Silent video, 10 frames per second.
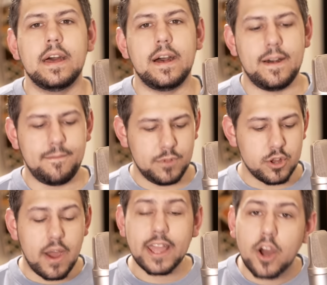
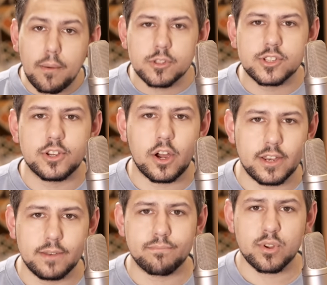you know, I commented
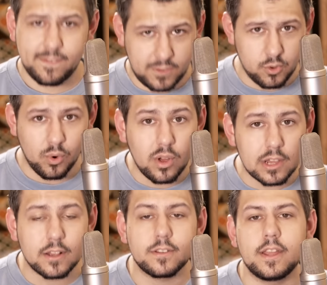on and briefed you
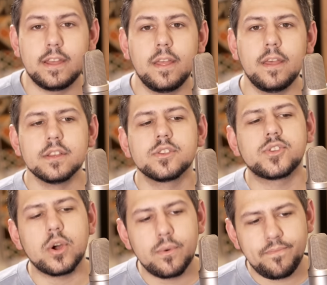all on.
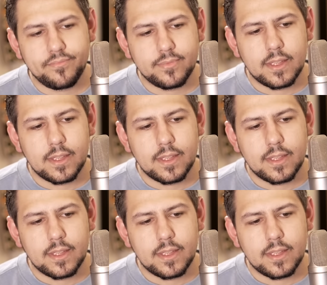So